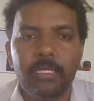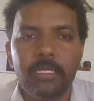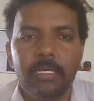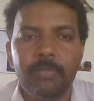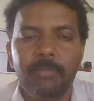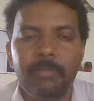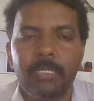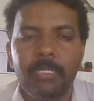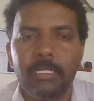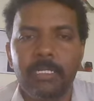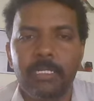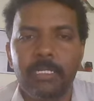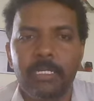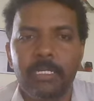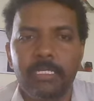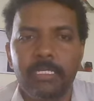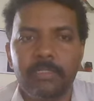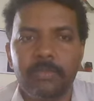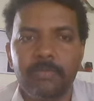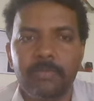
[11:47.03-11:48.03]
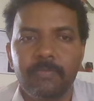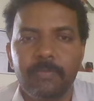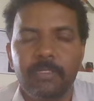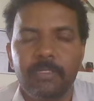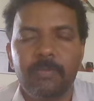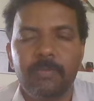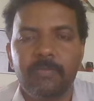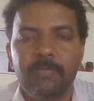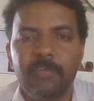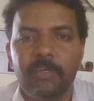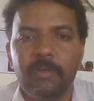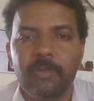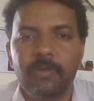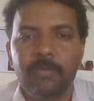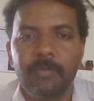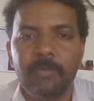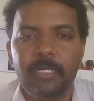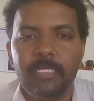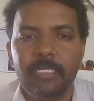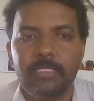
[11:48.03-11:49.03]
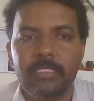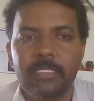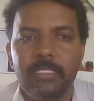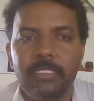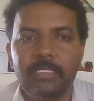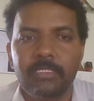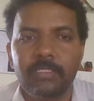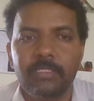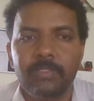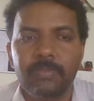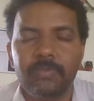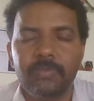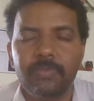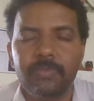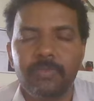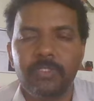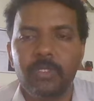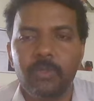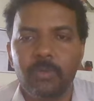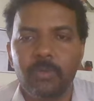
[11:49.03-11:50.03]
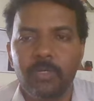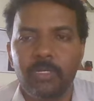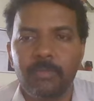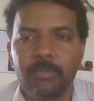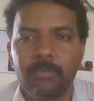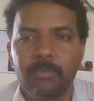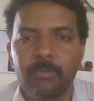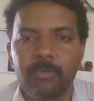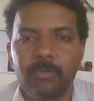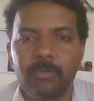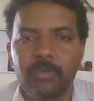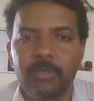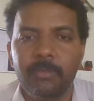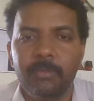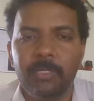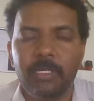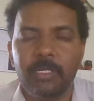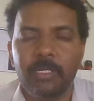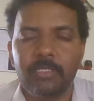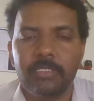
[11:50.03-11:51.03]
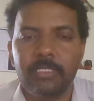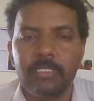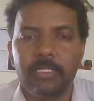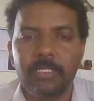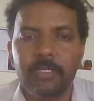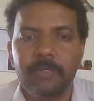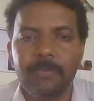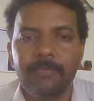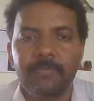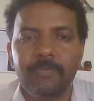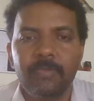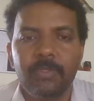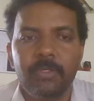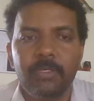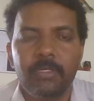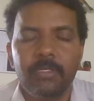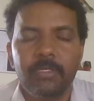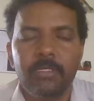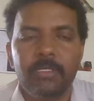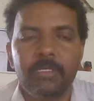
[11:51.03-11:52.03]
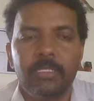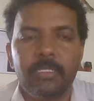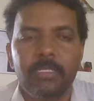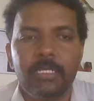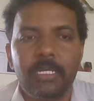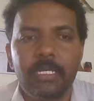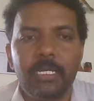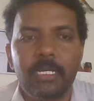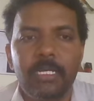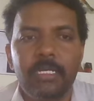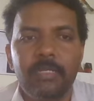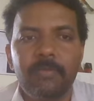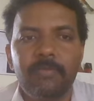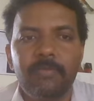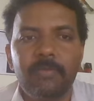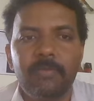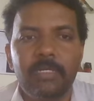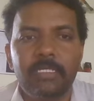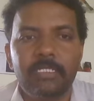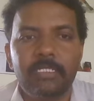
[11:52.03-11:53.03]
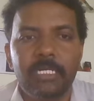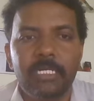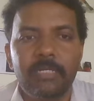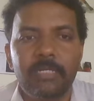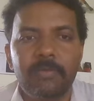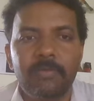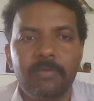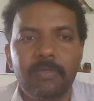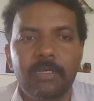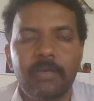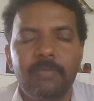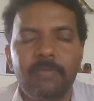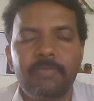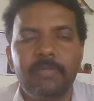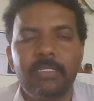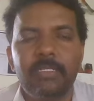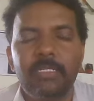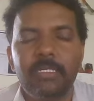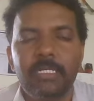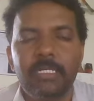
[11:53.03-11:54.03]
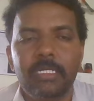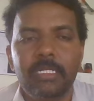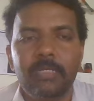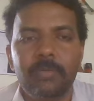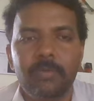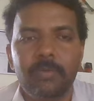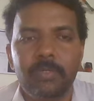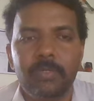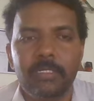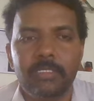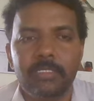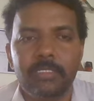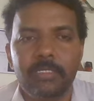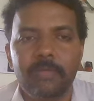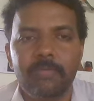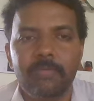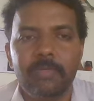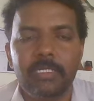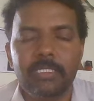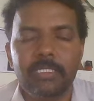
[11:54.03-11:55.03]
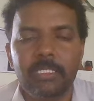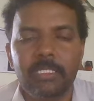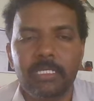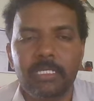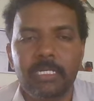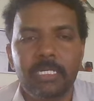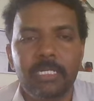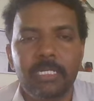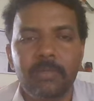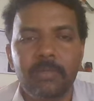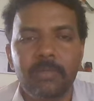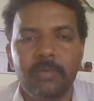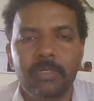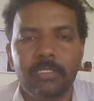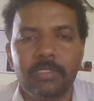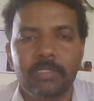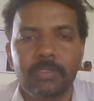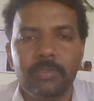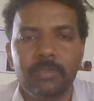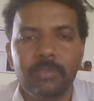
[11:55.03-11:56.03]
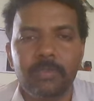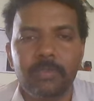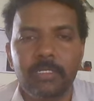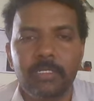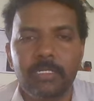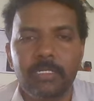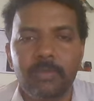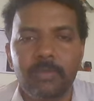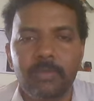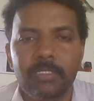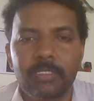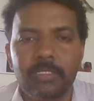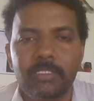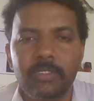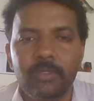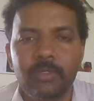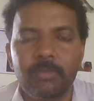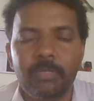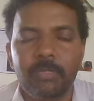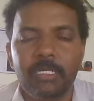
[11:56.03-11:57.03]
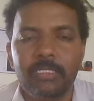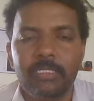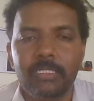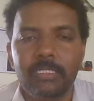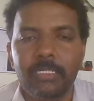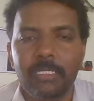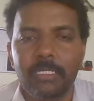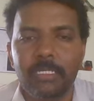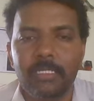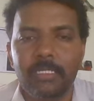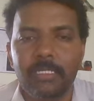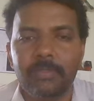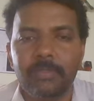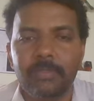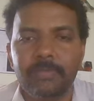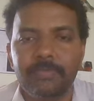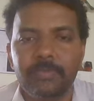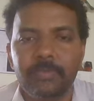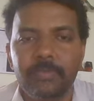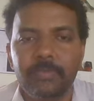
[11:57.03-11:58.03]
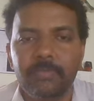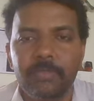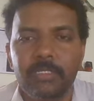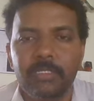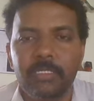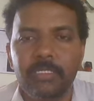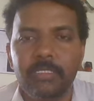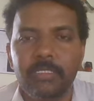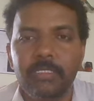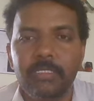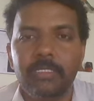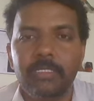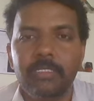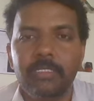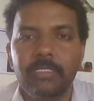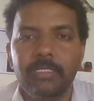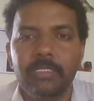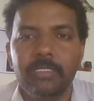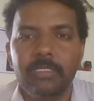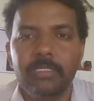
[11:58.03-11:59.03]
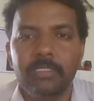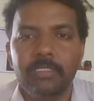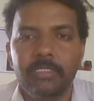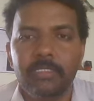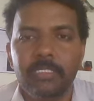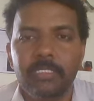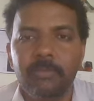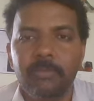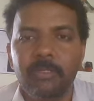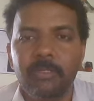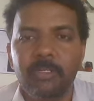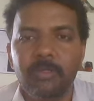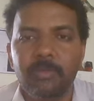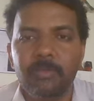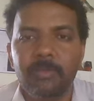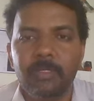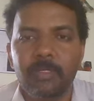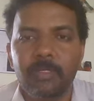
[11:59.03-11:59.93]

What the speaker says: ammeter readings for the forward bias it is 0 only. Why? Because the current flowing start after the cut-in voltage, after reaching the cut-in voltage. So cut-in voltage is 0.3 for the germanium